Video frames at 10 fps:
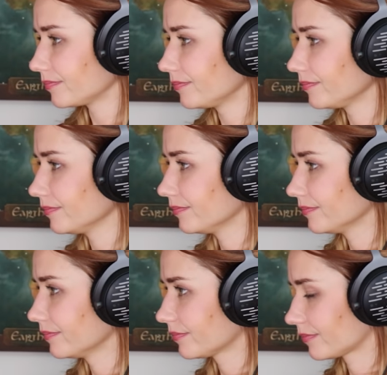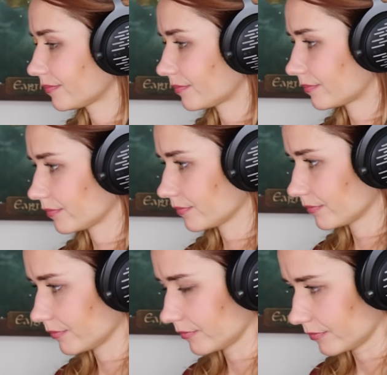
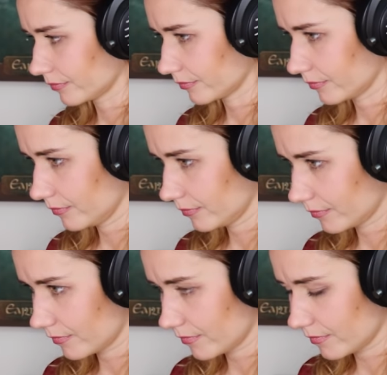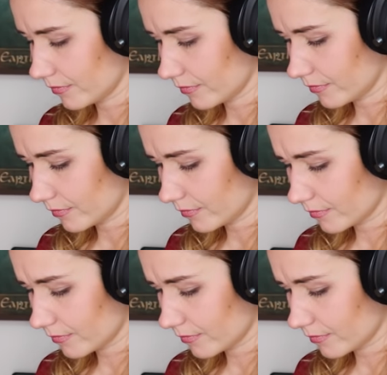And you can't